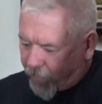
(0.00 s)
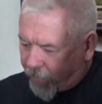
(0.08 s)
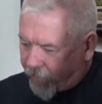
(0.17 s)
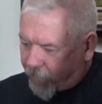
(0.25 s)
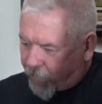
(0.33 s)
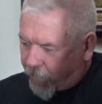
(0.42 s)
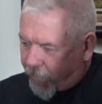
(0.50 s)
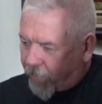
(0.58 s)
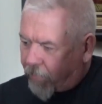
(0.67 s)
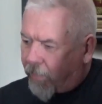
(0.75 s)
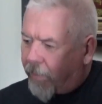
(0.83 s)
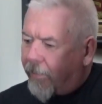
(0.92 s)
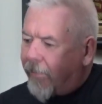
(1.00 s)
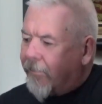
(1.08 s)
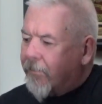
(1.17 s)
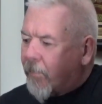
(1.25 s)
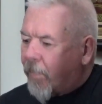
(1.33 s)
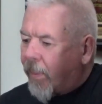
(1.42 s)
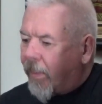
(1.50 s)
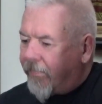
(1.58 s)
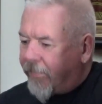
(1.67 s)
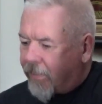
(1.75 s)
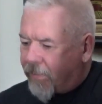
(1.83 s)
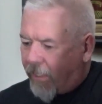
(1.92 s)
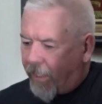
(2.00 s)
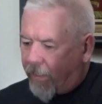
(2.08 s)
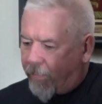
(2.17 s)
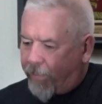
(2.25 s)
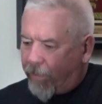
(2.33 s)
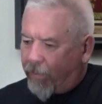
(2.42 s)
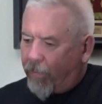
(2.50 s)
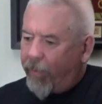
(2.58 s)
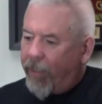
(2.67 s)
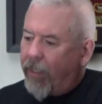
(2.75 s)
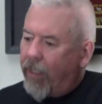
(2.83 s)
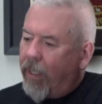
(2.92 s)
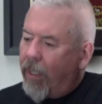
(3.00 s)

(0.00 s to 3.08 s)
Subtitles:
I'll have to try to fix that up a little bit.